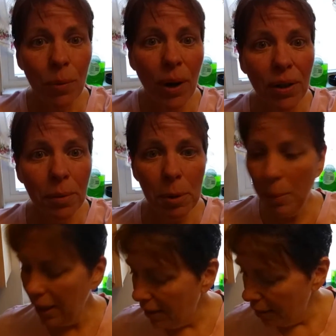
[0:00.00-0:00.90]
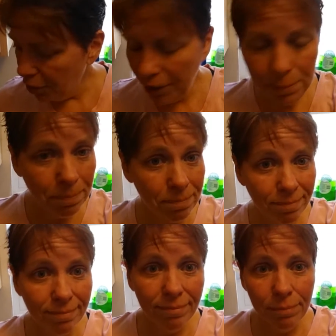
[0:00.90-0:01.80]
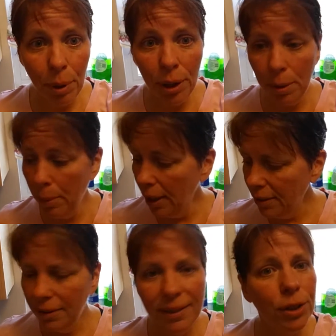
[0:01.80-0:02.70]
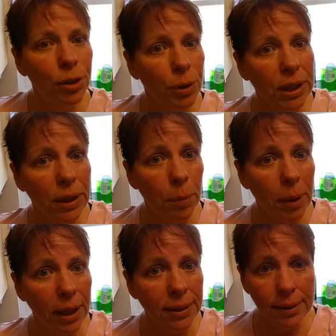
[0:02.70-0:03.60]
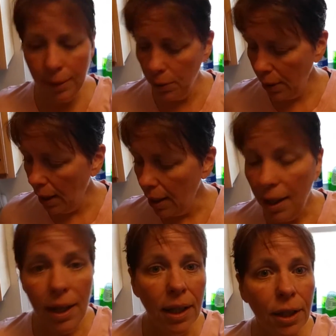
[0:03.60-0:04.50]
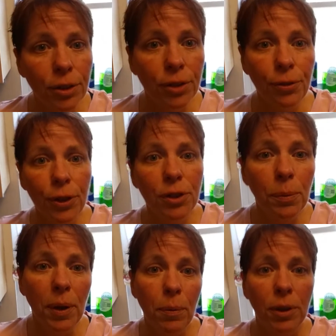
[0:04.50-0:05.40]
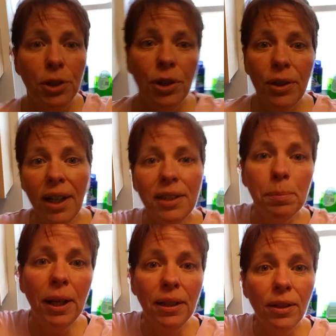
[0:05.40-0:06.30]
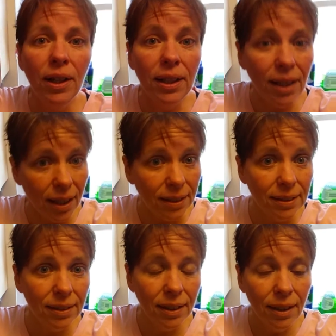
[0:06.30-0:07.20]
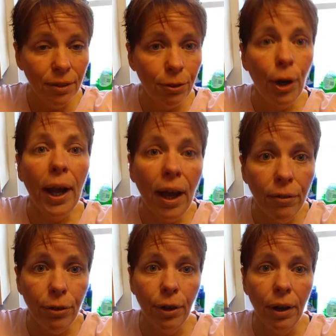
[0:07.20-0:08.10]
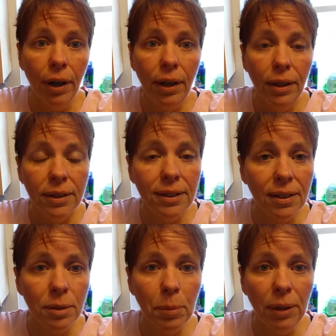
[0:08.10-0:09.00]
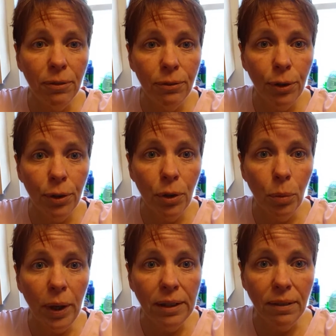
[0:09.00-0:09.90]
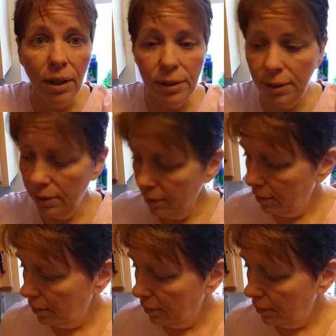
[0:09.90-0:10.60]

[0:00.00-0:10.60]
Welcome to my kitchen. Pardon the mess. There's really no mess. Okay, here's the first one I want to show you. I depended on this forever since my vertical weight loss